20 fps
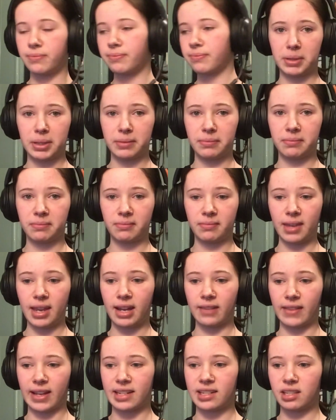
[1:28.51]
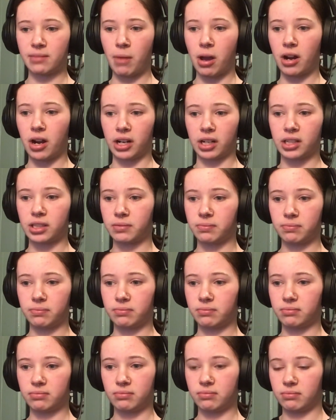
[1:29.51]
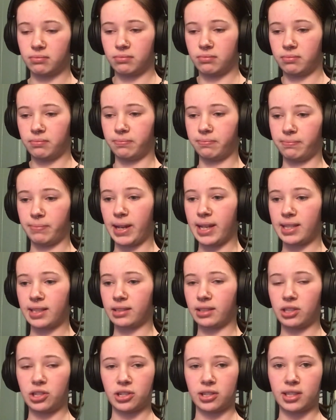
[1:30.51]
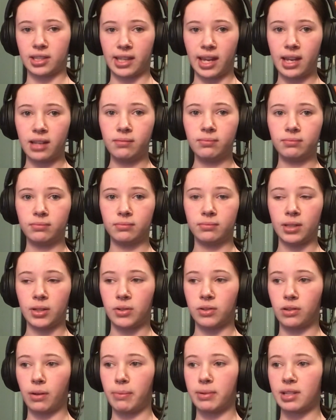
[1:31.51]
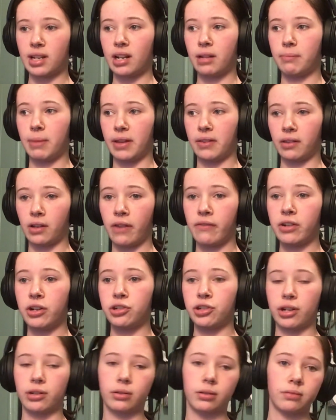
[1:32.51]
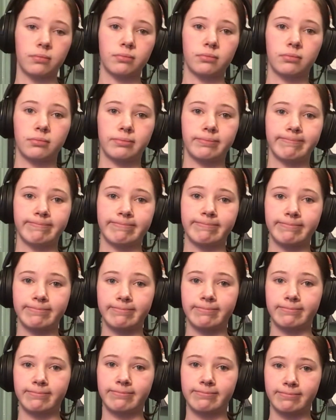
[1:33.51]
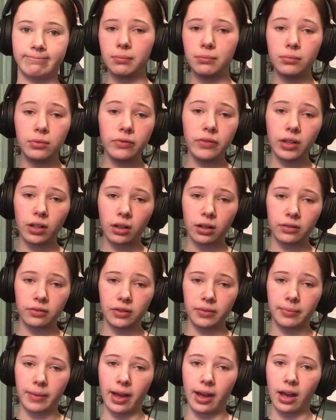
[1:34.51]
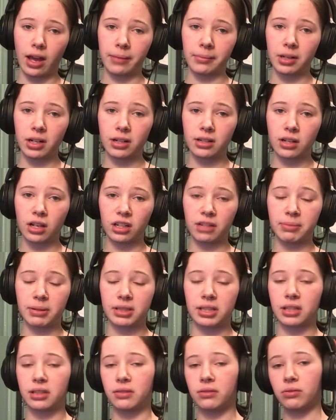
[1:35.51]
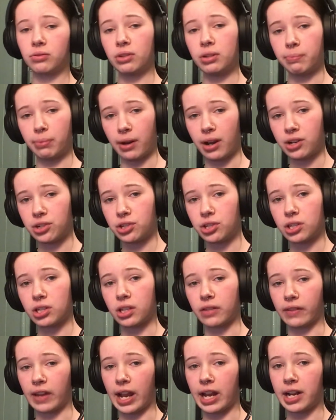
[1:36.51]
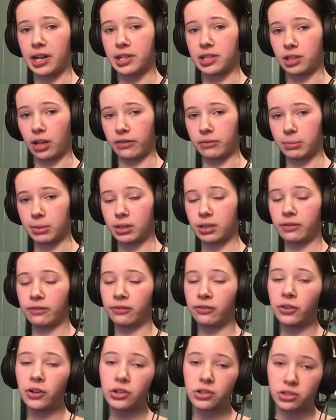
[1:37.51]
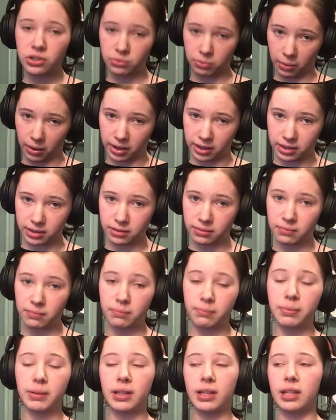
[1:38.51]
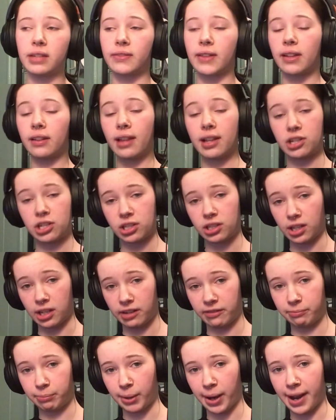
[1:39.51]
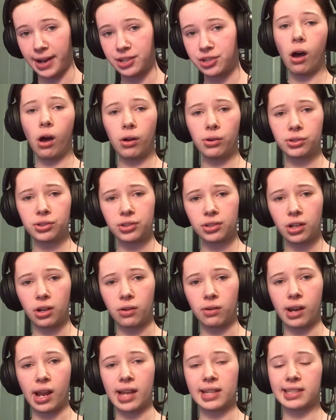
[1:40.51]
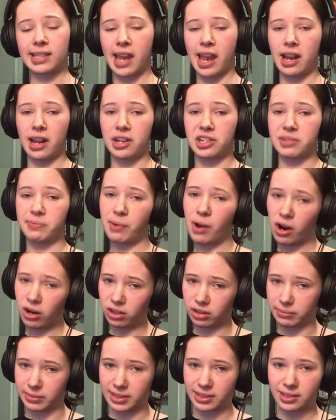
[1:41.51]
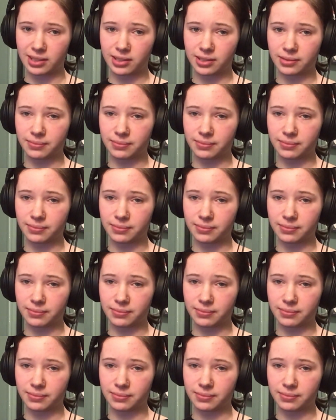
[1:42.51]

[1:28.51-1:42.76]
But yeah, that's the monarch. Basically just the king, who is represented by the Governor General. Moving on from that, I'm going to talk about the three branches of Canada's government. The first one being the legislative branch, also known as Canada's Parliament.